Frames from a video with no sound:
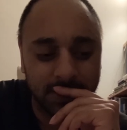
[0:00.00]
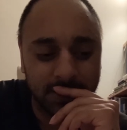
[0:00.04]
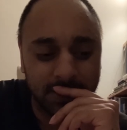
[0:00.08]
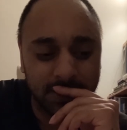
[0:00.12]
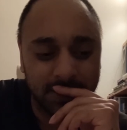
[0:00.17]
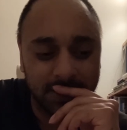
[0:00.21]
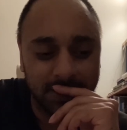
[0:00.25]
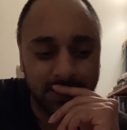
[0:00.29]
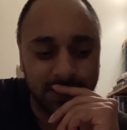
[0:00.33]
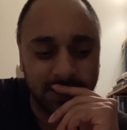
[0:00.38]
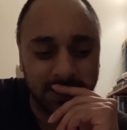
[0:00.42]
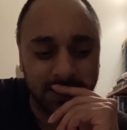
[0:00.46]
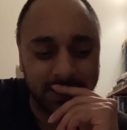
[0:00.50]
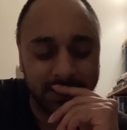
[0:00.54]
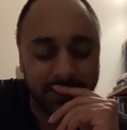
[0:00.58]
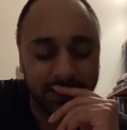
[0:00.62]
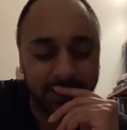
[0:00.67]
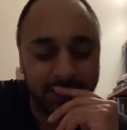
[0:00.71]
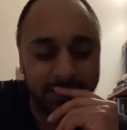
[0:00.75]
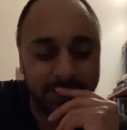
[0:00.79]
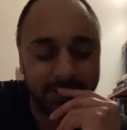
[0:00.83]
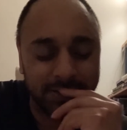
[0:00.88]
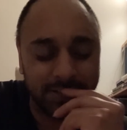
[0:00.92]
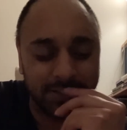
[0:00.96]
Yeah,
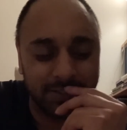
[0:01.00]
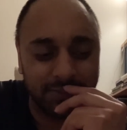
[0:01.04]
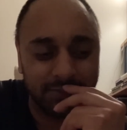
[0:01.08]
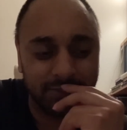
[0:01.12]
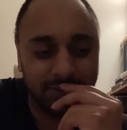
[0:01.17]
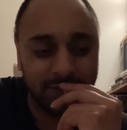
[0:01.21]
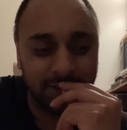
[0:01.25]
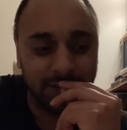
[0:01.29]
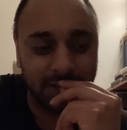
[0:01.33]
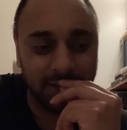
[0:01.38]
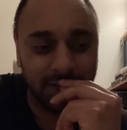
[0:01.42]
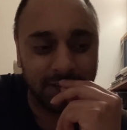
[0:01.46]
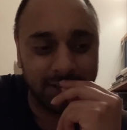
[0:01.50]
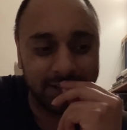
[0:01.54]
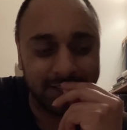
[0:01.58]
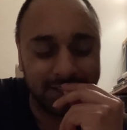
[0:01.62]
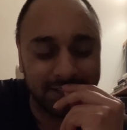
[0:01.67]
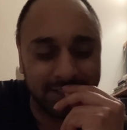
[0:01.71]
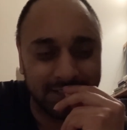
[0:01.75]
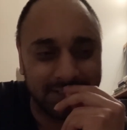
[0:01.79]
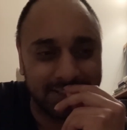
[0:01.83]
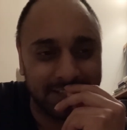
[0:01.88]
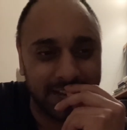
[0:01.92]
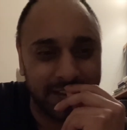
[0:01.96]
I like
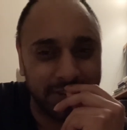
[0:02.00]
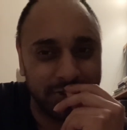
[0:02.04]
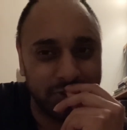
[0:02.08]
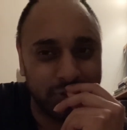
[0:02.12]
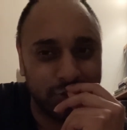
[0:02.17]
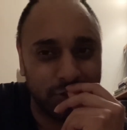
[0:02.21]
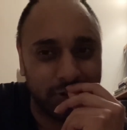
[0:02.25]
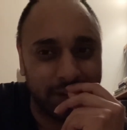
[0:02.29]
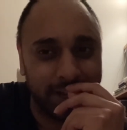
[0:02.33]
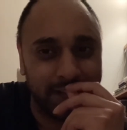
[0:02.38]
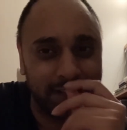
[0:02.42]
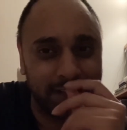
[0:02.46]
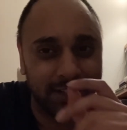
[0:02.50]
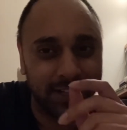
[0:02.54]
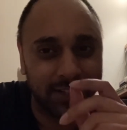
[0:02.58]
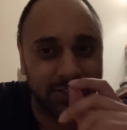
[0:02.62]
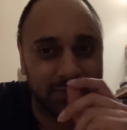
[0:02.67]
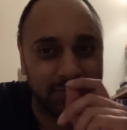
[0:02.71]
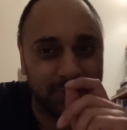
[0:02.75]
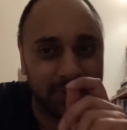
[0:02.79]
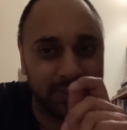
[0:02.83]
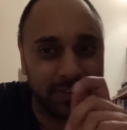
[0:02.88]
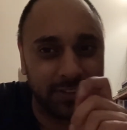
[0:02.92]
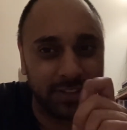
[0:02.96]
the soundtrack.
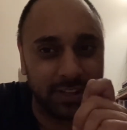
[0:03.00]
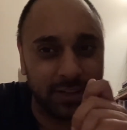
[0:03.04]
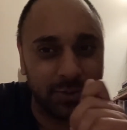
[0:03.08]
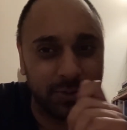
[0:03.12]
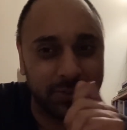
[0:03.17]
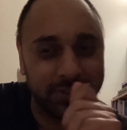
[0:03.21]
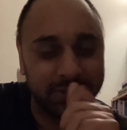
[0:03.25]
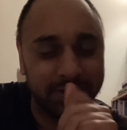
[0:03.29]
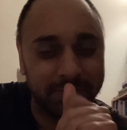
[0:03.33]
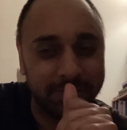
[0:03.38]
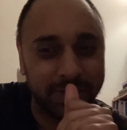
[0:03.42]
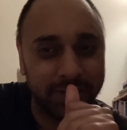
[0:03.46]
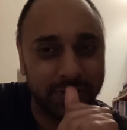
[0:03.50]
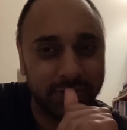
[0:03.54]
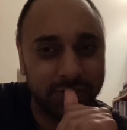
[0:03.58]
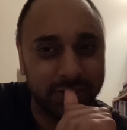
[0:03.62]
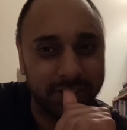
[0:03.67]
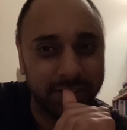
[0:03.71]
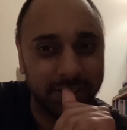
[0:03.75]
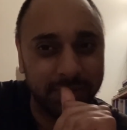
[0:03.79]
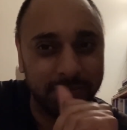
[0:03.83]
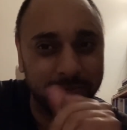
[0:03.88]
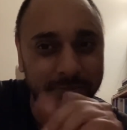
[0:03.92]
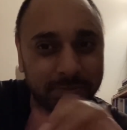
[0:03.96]
That's one thing I wanted to
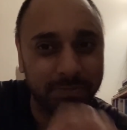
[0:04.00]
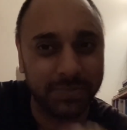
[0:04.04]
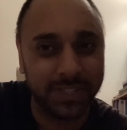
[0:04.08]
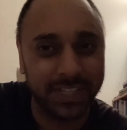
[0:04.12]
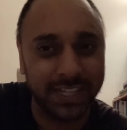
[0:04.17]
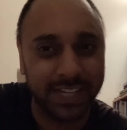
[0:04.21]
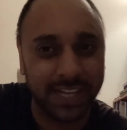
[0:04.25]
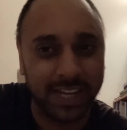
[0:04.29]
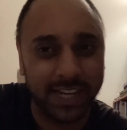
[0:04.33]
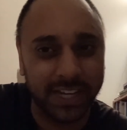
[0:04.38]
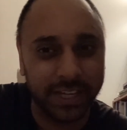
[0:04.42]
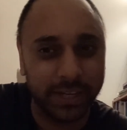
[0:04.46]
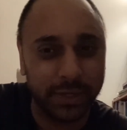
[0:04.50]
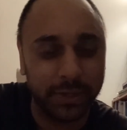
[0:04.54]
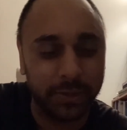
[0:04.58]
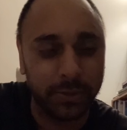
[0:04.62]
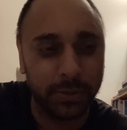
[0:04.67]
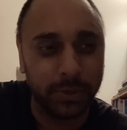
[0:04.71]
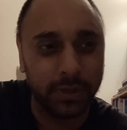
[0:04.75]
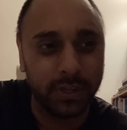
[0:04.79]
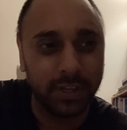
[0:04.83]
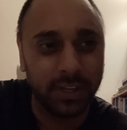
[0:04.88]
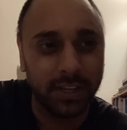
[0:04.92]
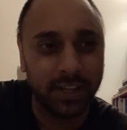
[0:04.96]
mention. The piano.
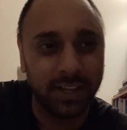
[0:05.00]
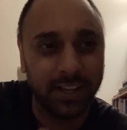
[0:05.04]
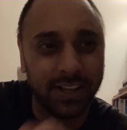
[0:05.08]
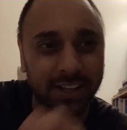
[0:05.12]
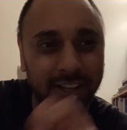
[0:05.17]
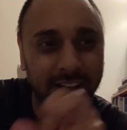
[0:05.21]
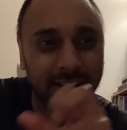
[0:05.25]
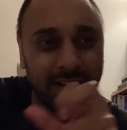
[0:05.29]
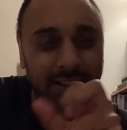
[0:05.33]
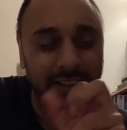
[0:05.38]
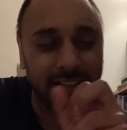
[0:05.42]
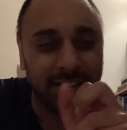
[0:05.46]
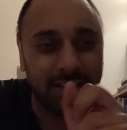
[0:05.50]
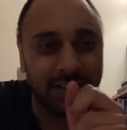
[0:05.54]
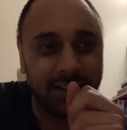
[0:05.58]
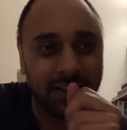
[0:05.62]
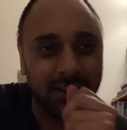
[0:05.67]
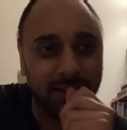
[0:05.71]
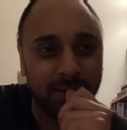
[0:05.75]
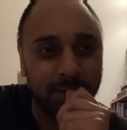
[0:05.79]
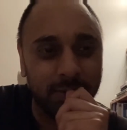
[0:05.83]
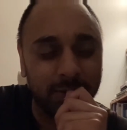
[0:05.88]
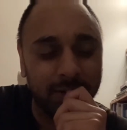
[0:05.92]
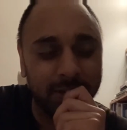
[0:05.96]

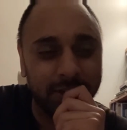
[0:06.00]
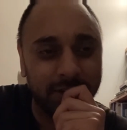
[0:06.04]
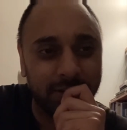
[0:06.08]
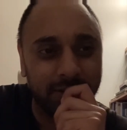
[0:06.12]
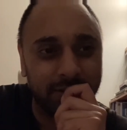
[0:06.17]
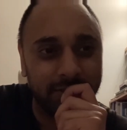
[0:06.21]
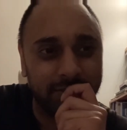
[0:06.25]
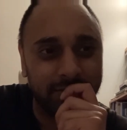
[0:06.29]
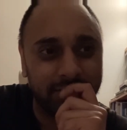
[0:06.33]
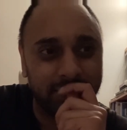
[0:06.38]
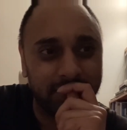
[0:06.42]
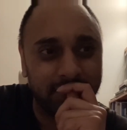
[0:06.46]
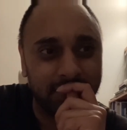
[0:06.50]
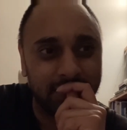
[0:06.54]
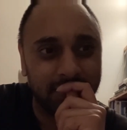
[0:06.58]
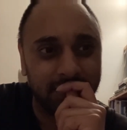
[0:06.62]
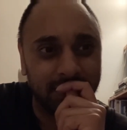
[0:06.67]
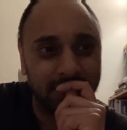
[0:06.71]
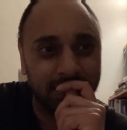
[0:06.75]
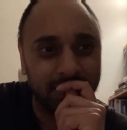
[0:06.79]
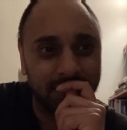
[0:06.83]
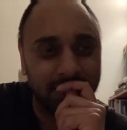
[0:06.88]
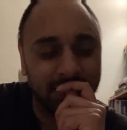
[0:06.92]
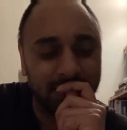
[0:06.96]
I wonder if,
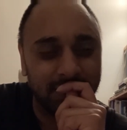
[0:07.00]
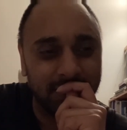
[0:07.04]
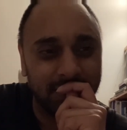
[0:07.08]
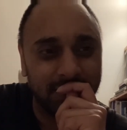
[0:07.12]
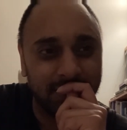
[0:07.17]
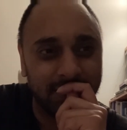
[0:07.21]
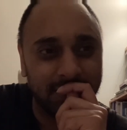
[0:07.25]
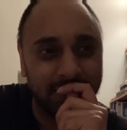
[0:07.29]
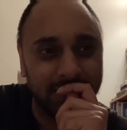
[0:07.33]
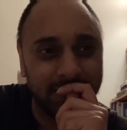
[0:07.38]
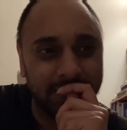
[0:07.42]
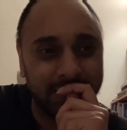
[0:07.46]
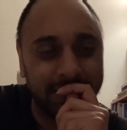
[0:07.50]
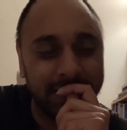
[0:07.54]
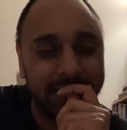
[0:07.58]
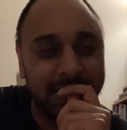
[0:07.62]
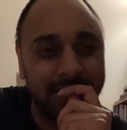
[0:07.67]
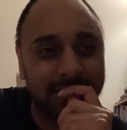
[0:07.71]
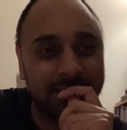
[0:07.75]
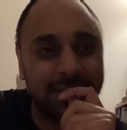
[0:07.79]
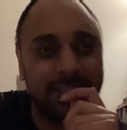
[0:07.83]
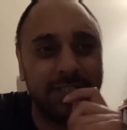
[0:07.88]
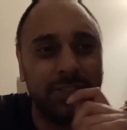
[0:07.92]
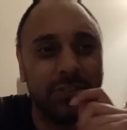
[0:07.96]

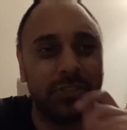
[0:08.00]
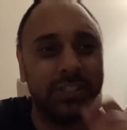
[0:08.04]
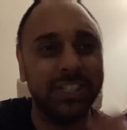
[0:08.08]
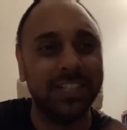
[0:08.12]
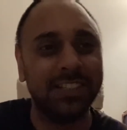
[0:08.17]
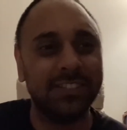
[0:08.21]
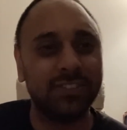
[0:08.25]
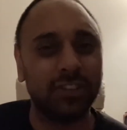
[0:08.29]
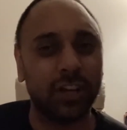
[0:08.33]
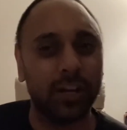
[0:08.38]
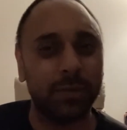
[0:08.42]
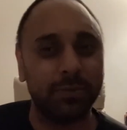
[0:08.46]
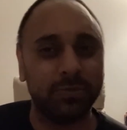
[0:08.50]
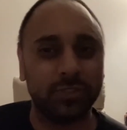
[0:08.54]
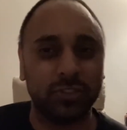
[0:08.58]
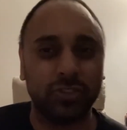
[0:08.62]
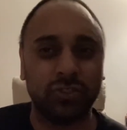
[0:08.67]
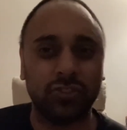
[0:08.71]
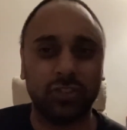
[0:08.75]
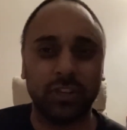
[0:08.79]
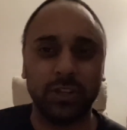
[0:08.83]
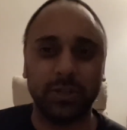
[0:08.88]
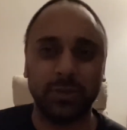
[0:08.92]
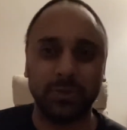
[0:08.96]
because usually these types of
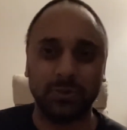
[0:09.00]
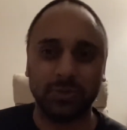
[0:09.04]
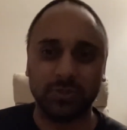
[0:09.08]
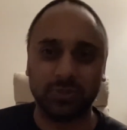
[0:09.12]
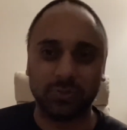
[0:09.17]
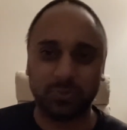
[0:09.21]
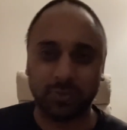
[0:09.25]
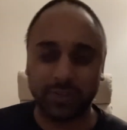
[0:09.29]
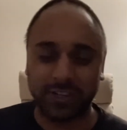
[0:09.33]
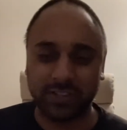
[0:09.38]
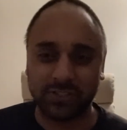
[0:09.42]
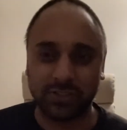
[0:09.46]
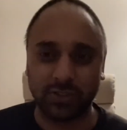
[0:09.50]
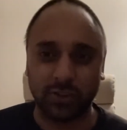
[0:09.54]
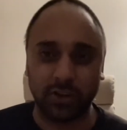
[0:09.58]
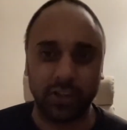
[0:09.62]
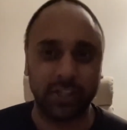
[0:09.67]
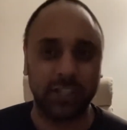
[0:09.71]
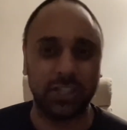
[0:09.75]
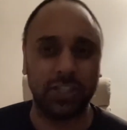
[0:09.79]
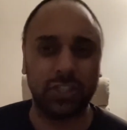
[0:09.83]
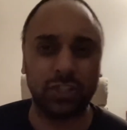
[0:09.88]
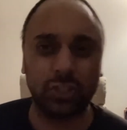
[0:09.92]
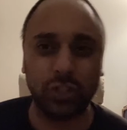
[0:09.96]
shows where it's not
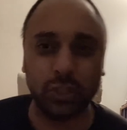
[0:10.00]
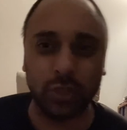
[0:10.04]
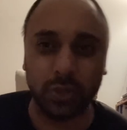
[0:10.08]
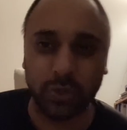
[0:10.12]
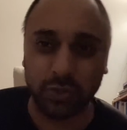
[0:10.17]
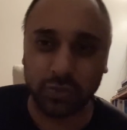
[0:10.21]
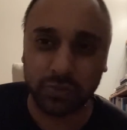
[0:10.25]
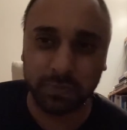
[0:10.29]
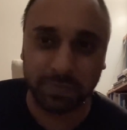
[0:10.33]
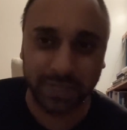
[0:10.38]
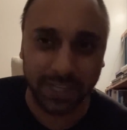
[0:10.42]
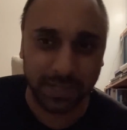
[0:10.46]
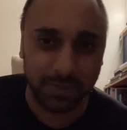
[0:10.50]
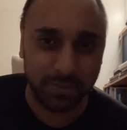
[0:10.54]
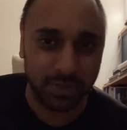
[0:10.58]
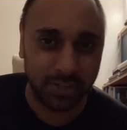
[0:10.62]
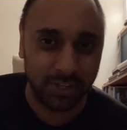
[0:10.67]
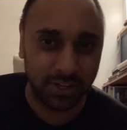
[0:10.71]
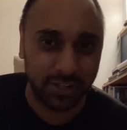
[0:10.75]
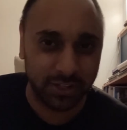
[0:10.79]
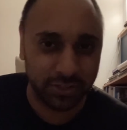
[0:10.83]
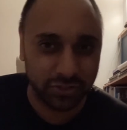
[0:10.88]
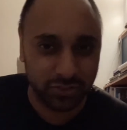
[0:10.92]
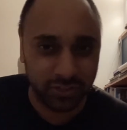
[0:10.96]
like a huge big
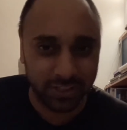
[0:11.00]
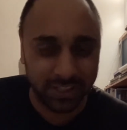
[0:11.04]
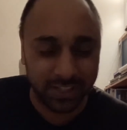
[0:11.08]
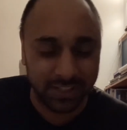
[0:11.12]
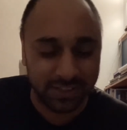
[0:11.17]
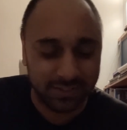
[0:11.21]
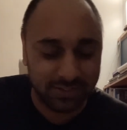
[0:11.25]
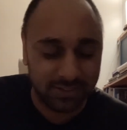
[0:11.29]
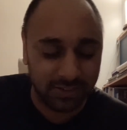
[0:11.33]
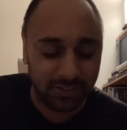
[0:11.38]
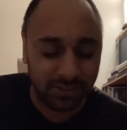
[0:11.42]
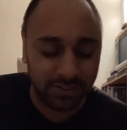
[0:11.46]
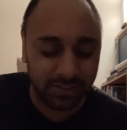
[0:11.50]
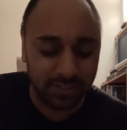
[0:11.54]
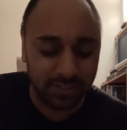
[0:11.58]
production, it's not.